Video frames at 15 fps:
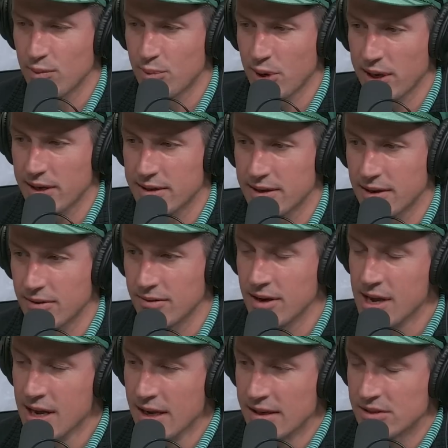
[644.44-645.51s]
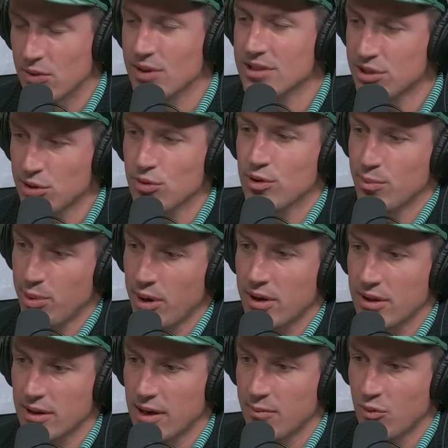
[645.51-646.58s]
break it down. So he's shooting the puck
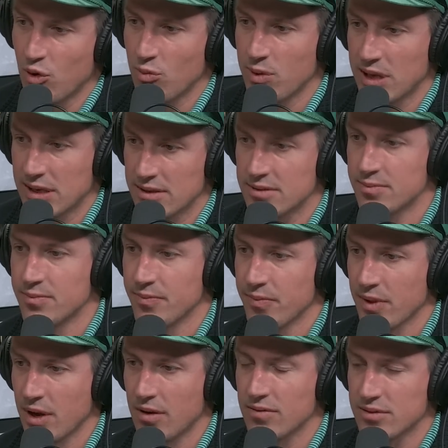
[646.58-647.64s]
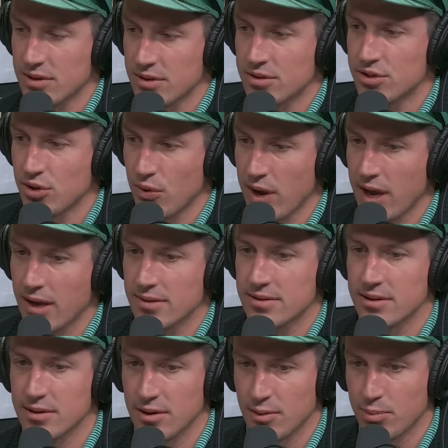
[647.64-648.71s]
a lot more because all of a sudden
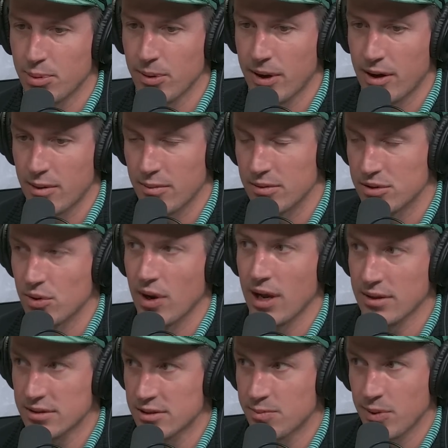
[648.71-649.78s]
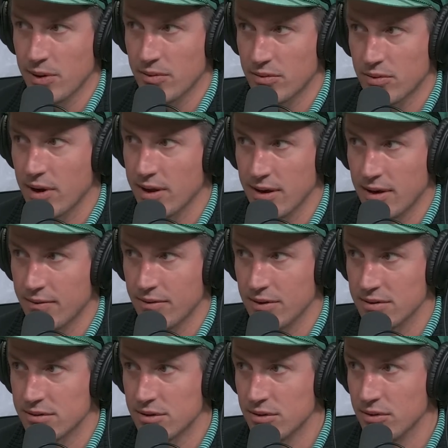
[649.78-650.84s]
Johansson, a player, and Johansson's playing with great
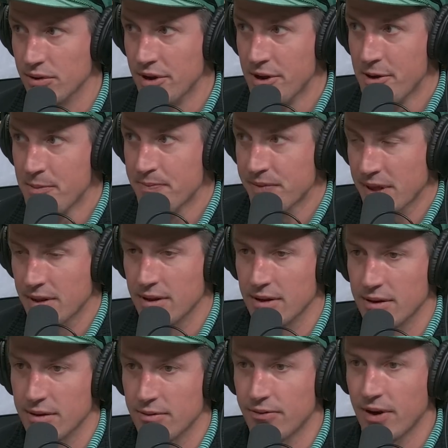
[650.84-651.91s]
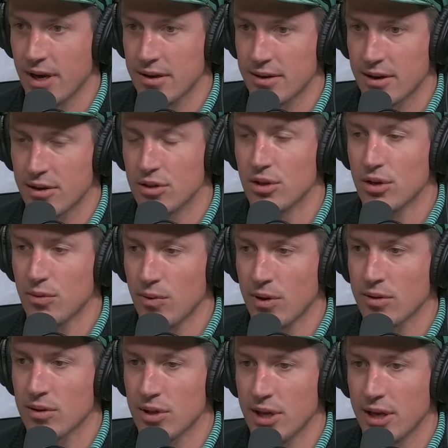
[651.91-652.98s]
confidence too. Yeah. The fact, look around
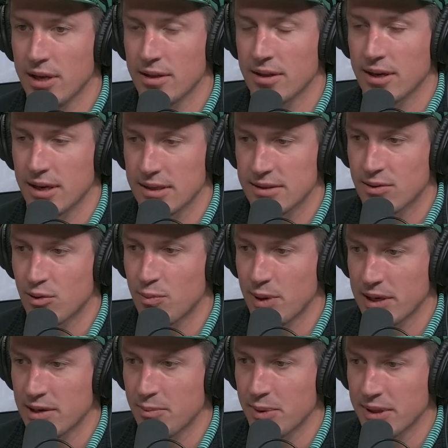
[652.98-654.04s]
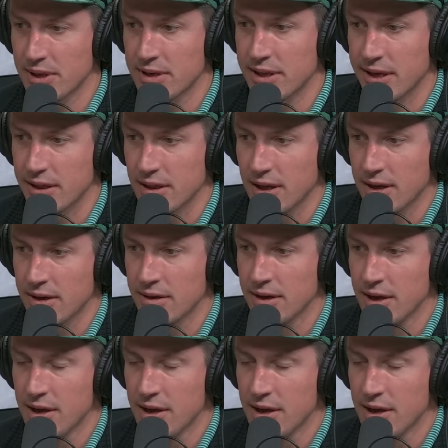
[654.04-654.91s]
the league and the guys that were picked up at the deadline,